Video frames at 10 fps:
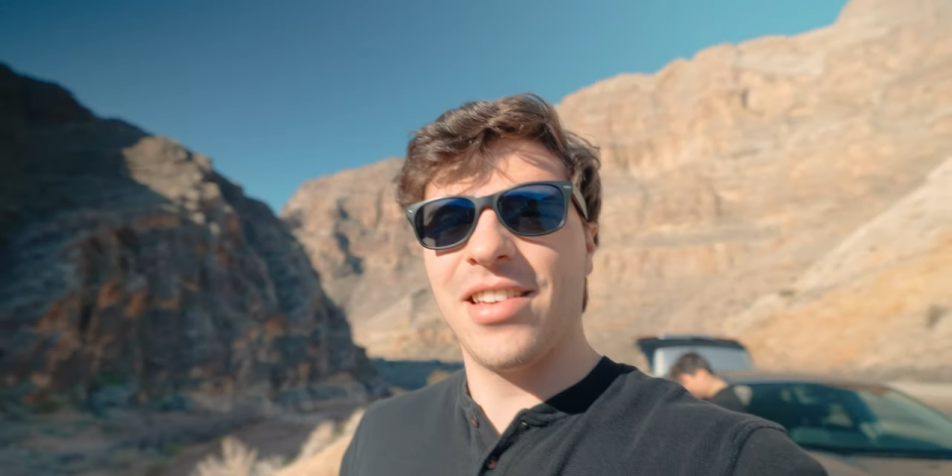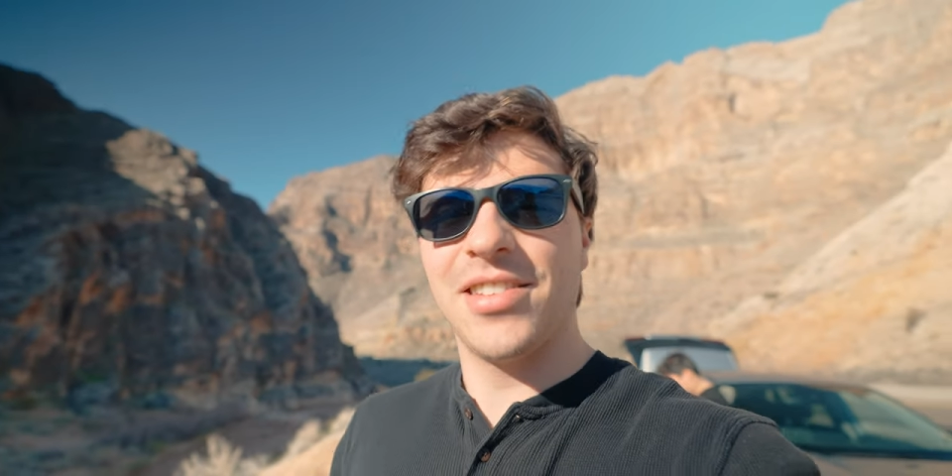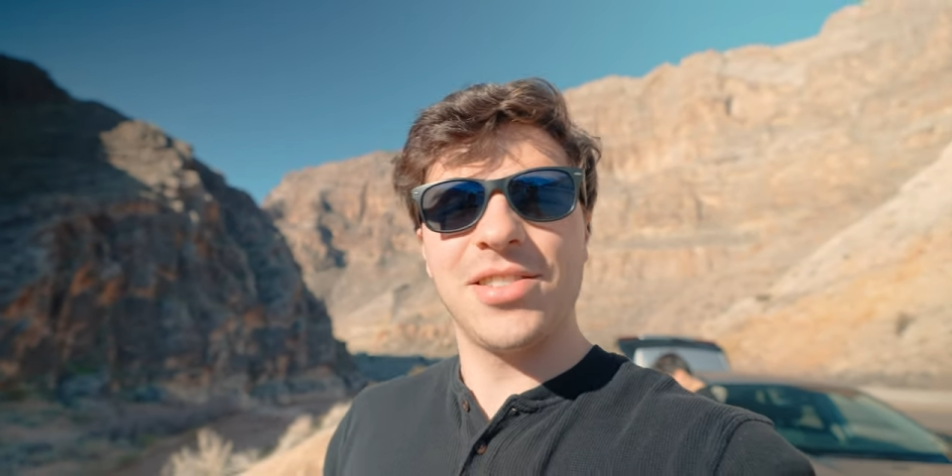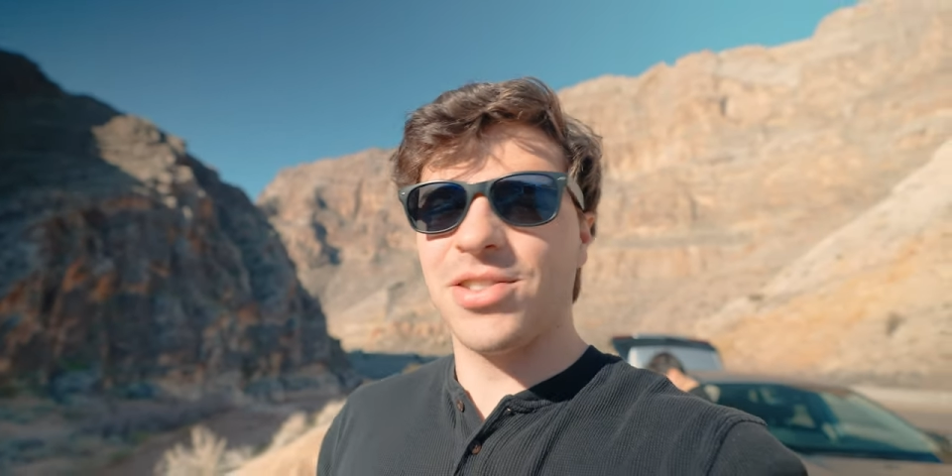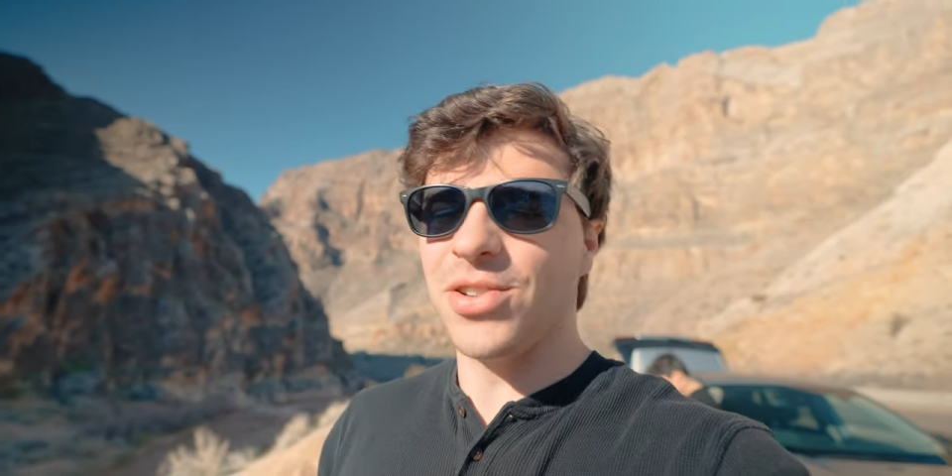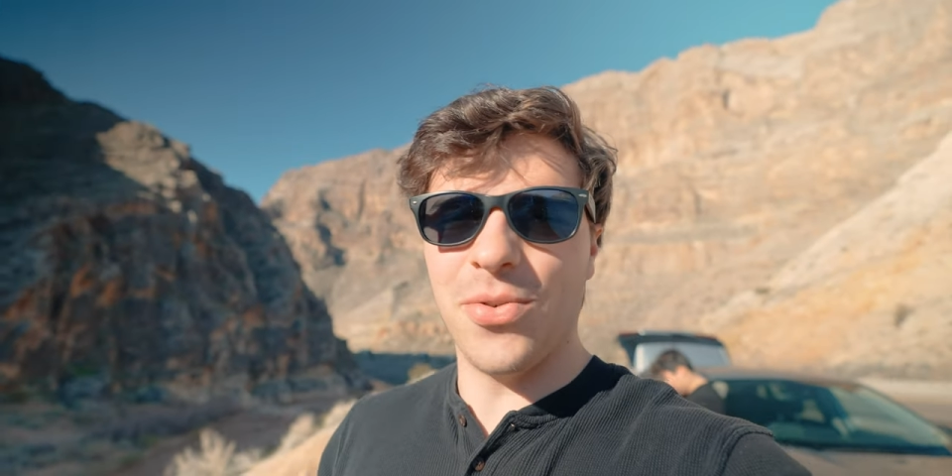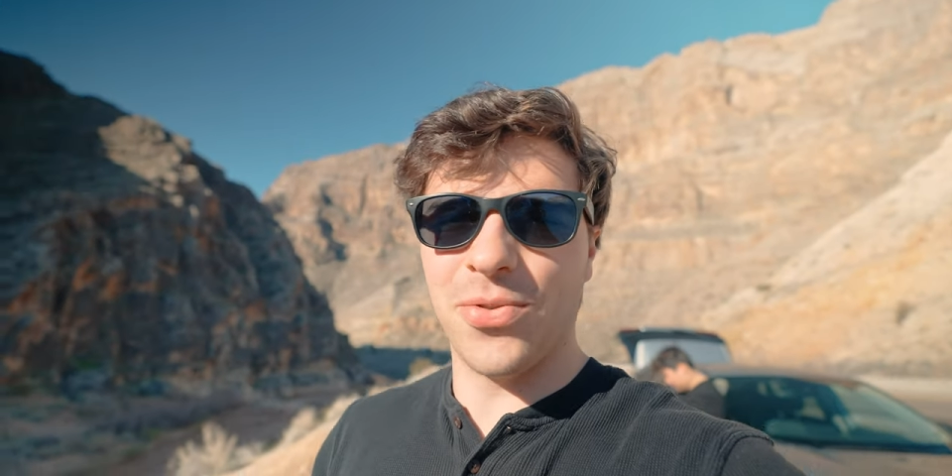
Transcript: So